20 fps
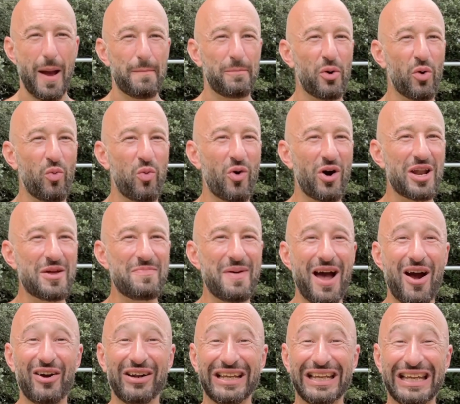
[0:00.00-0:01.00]
But what
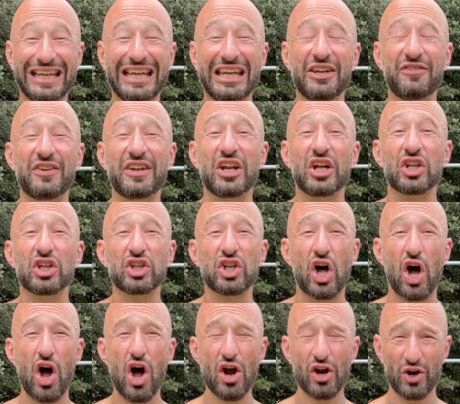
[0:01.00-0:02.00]
about even
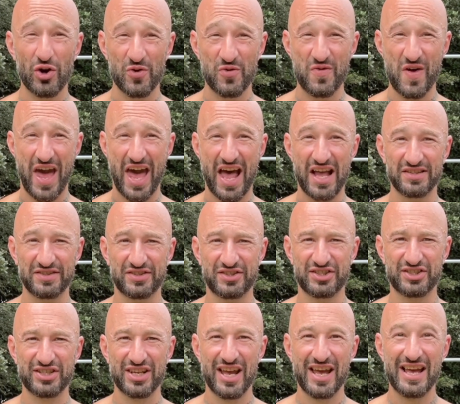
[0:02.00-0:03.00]
longer
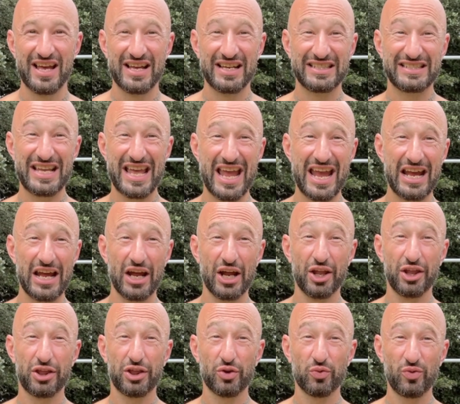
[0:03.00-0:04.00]
fasts, say
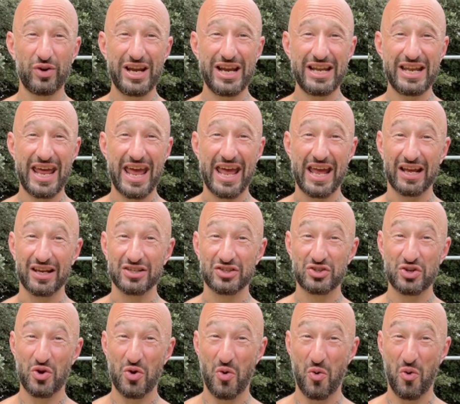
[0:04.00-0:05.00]
three
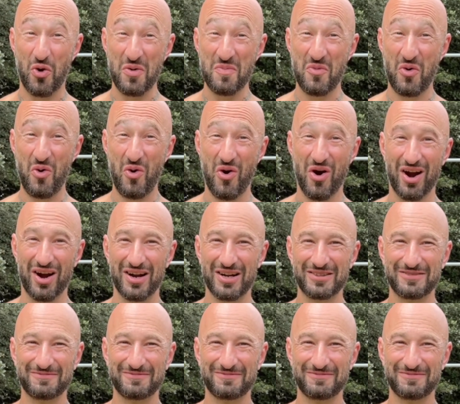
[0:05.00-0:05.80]
days or more?